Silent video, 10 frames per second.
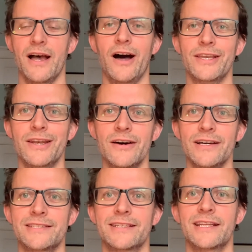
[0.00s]
are
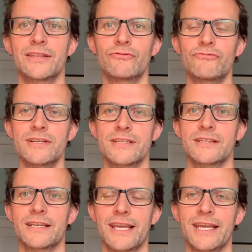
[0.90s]
united in the
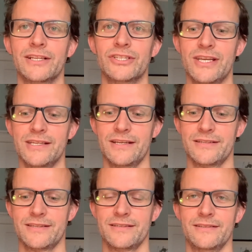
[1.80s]
risen King
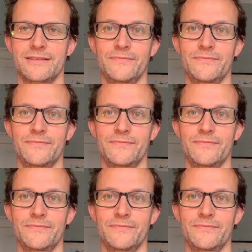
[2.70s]
Jesus,